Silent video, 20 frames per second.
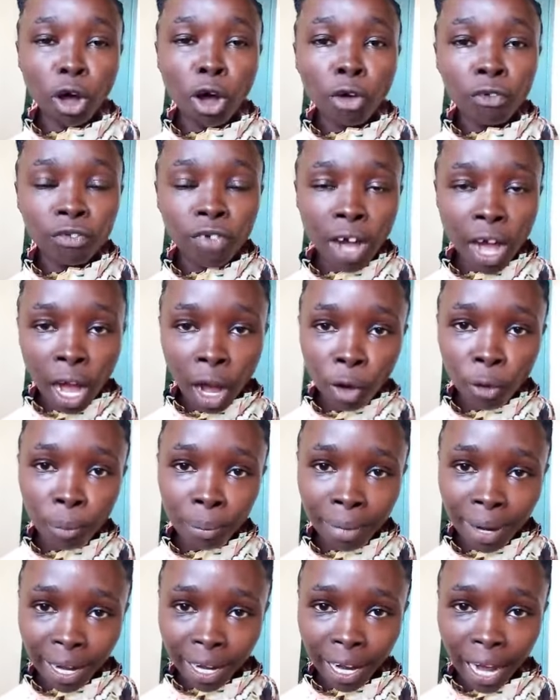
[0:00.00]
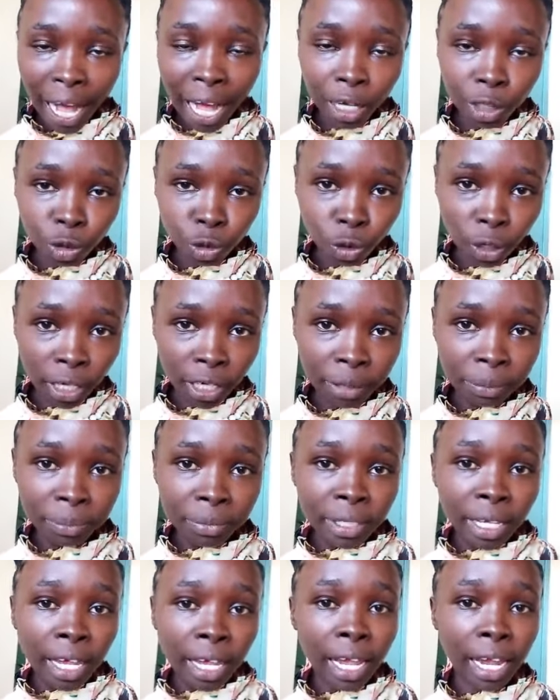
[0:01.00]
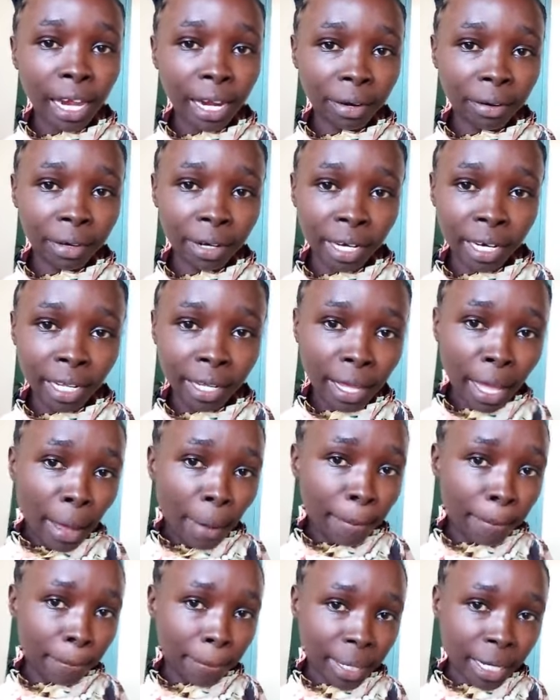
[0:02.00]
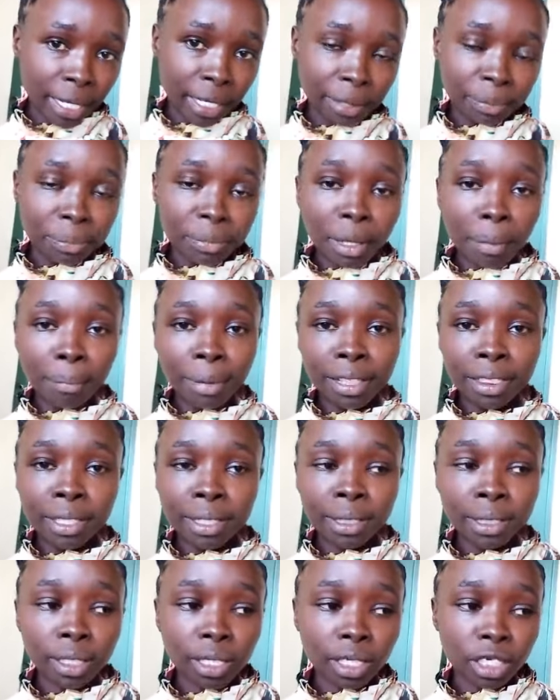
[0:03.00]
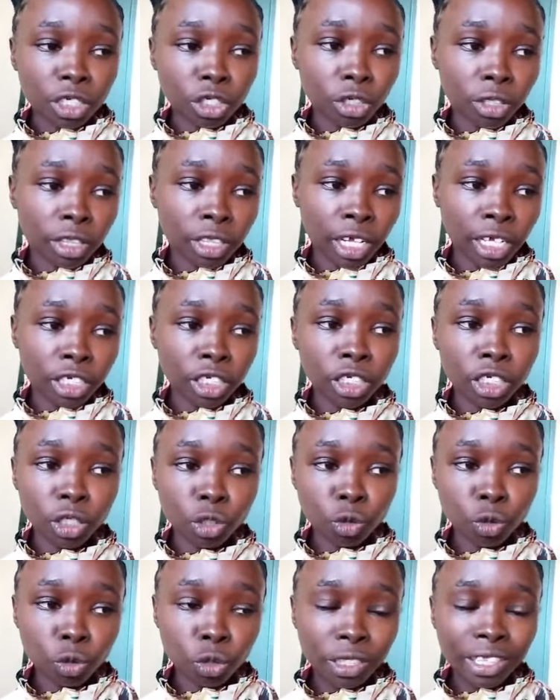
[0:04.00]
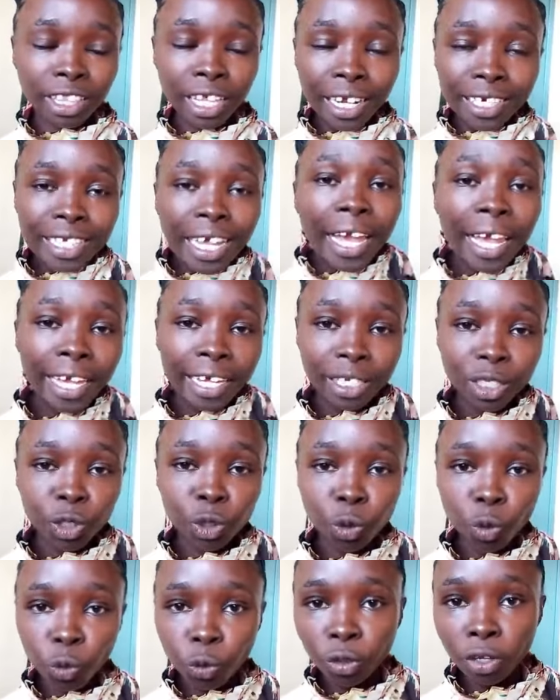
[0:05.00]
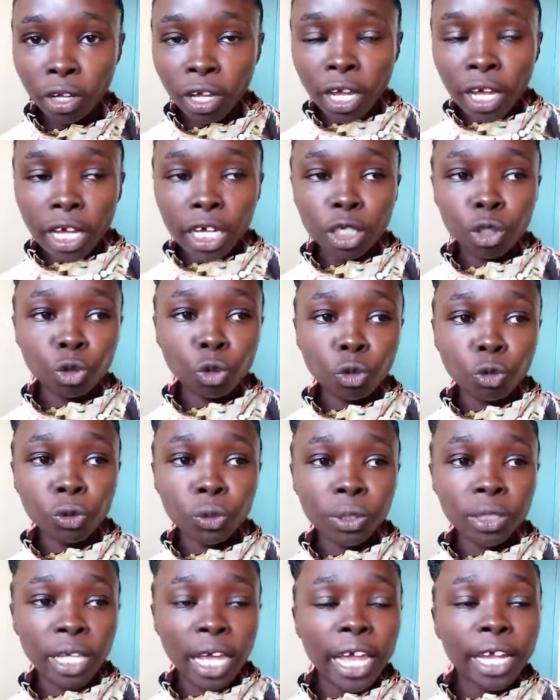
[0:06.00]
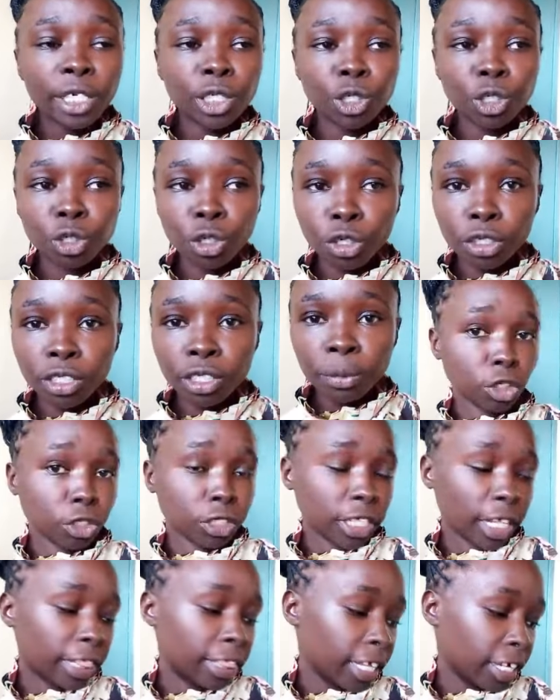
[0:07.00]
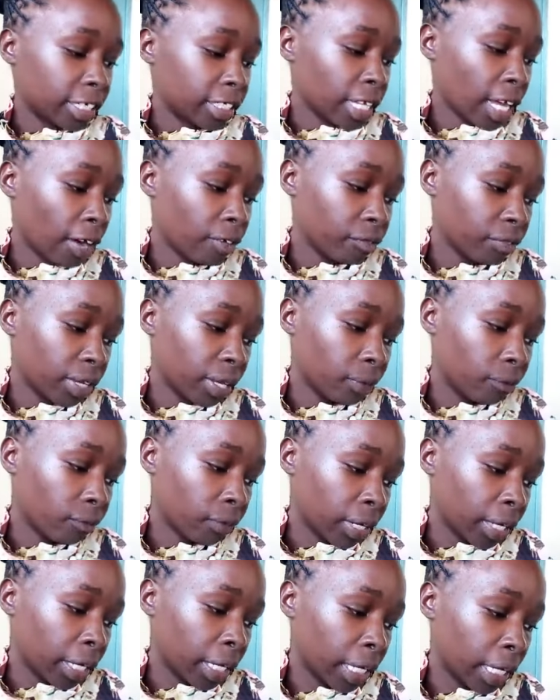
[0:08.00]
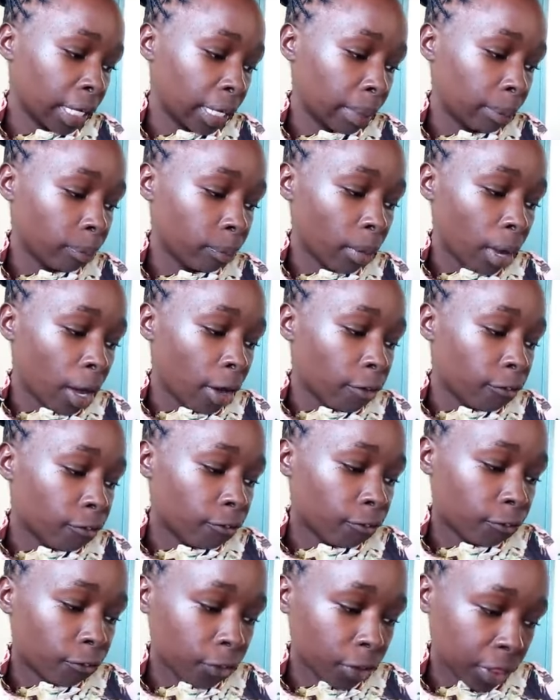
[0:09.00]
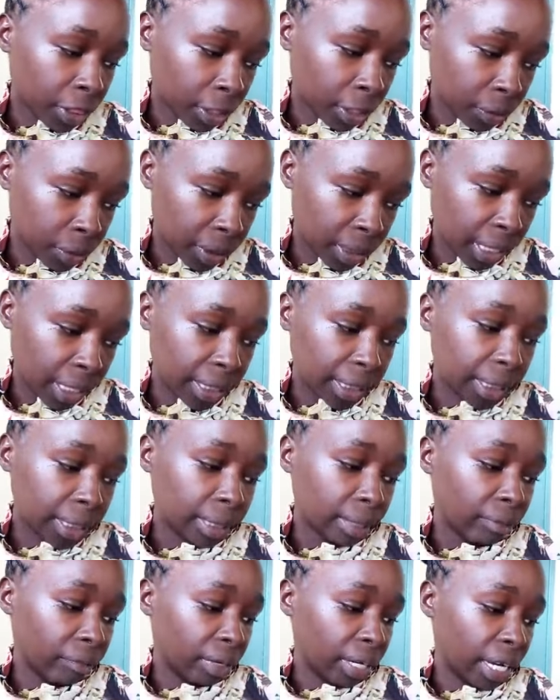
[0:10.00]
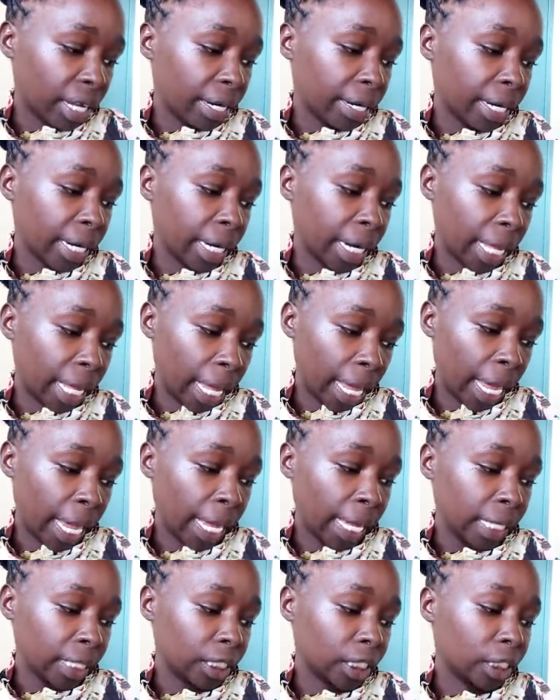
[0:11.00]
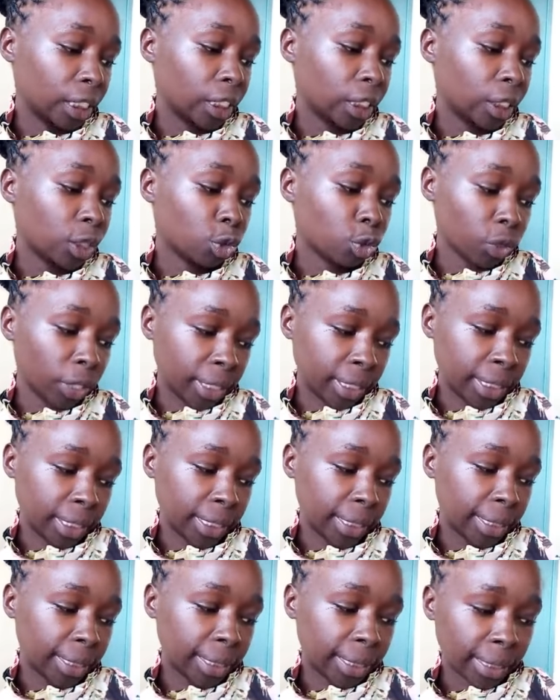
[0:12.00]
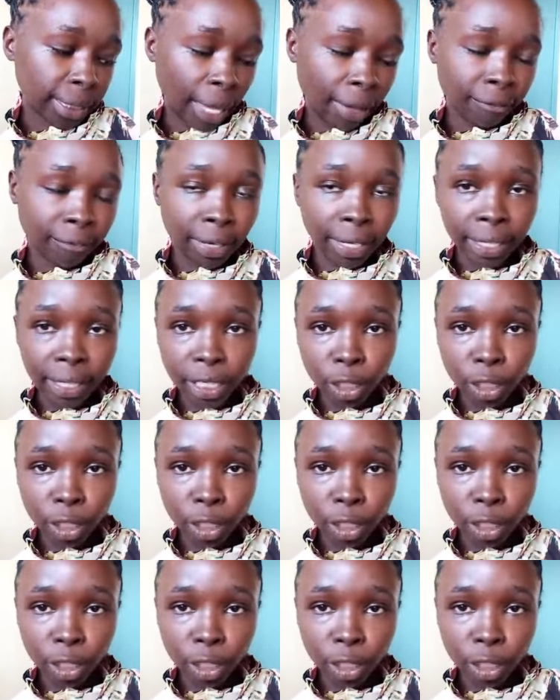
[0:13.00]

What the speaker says: of how much actually he really made. But the screenshot that he took, it was a shot that have given him $4,727